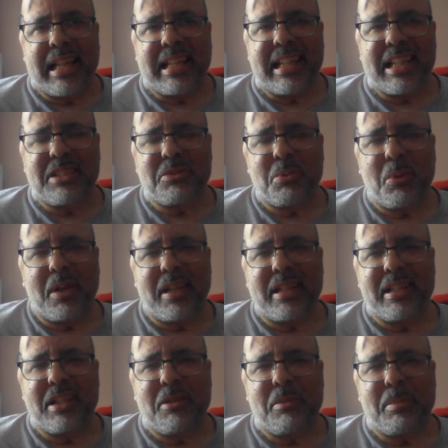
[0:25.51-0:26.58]
And that's why
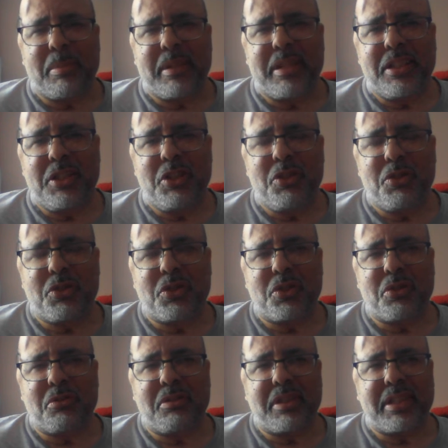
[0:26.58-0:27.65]
there'll be news
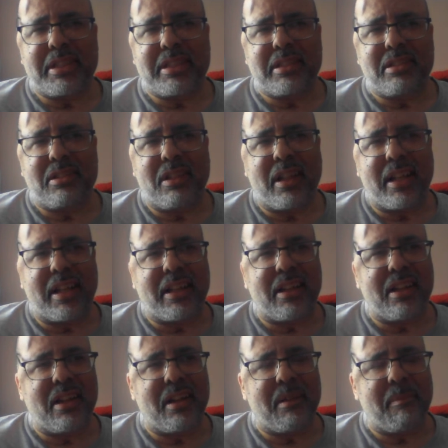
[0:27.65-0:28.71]
stories
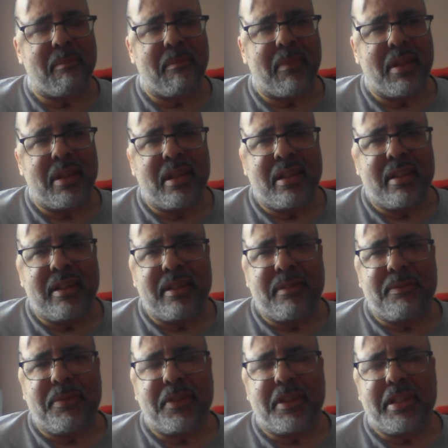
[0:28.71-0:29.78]
like
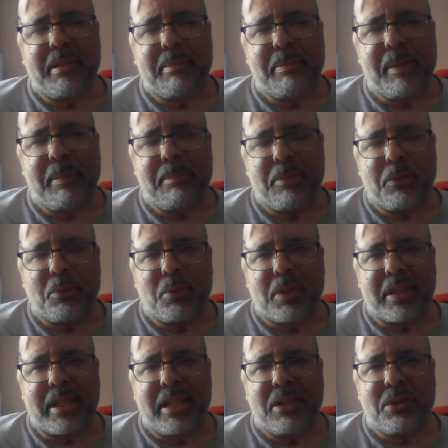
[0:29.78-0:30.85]
50 people
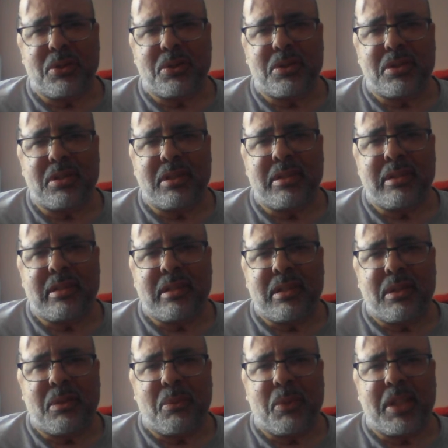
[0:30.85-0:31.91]
were killed
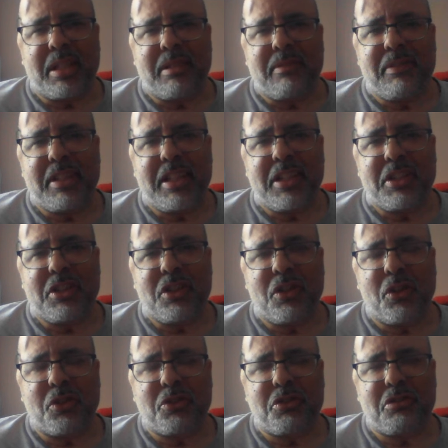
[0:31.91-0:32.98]
when a village
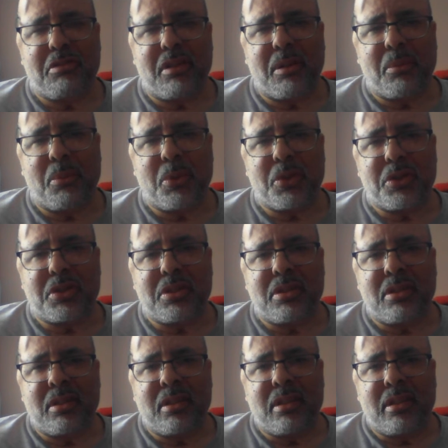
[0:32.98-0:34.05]
in Austria
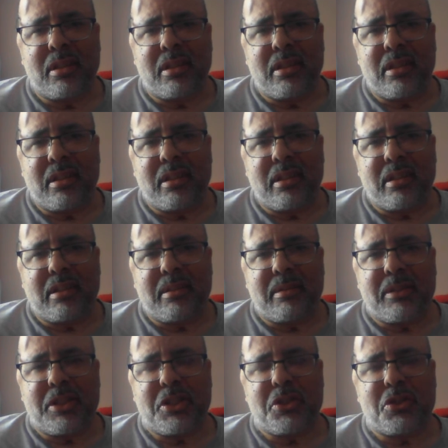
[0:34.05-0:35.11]
was
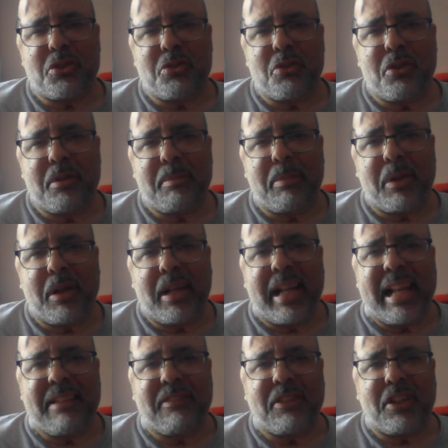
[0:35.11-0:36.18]
destroyed by an
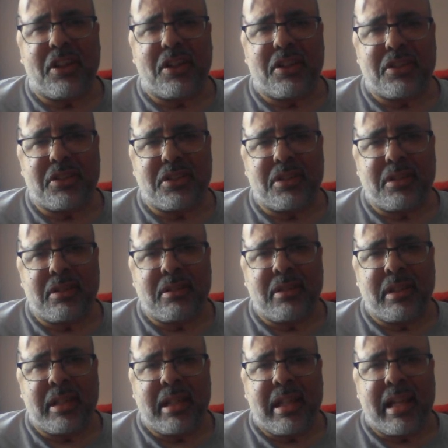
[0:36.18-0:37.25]
avalanche,
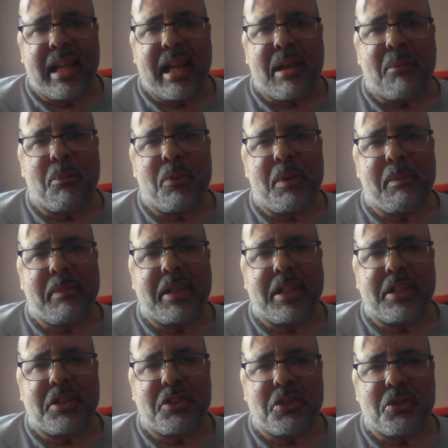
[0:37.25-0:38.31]
and
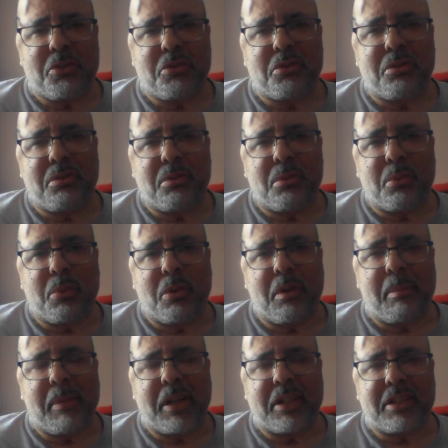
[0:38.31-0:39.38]
women and children were
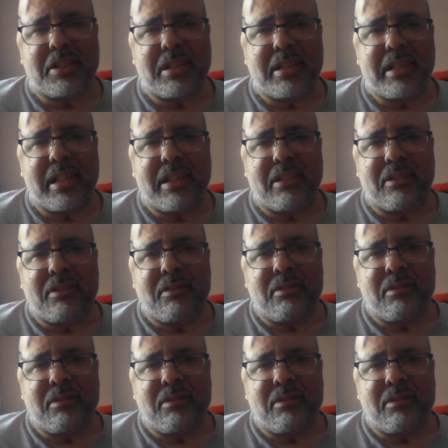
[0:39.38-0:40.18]
amongst the dead.